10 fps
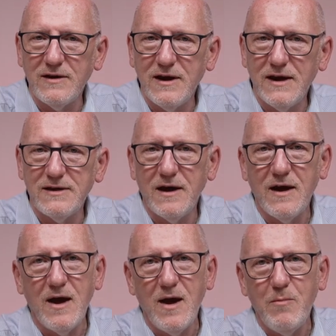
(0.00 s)
the data,
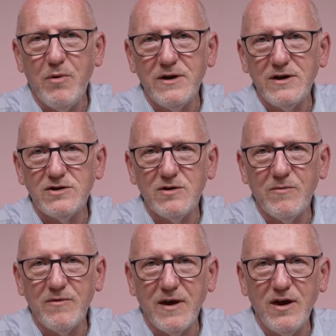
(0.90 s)
putting
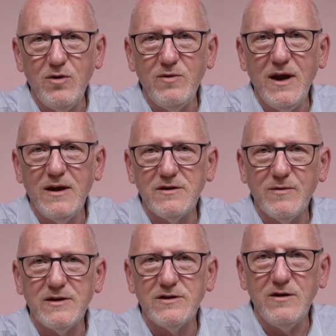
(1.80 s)
something unique to
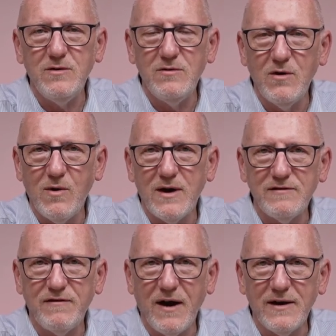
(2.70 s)
it so you know where
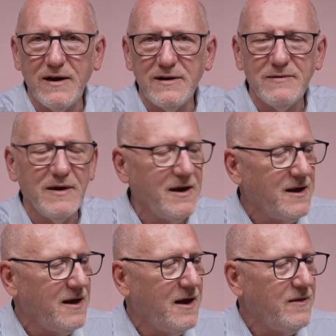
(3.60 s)
to find it.
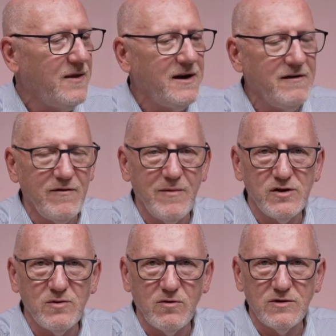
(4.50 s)
And that
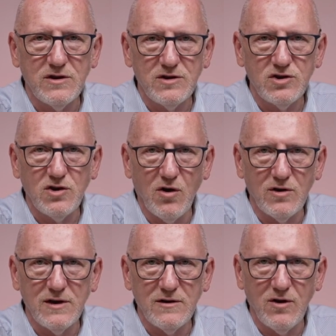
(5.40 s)
information, once it's
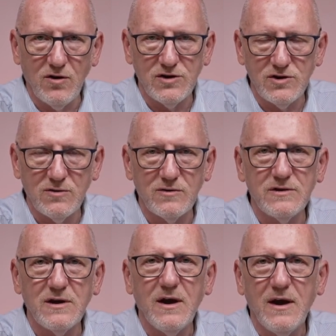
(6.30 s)
stored in
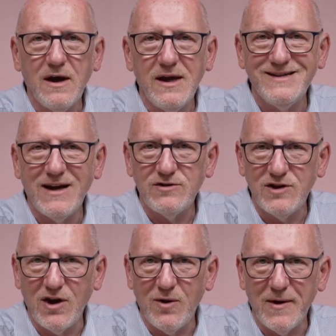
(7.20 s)
NoiseTools, is now
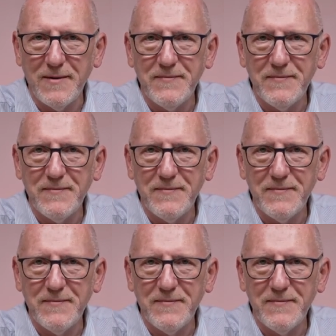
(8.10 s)
secure.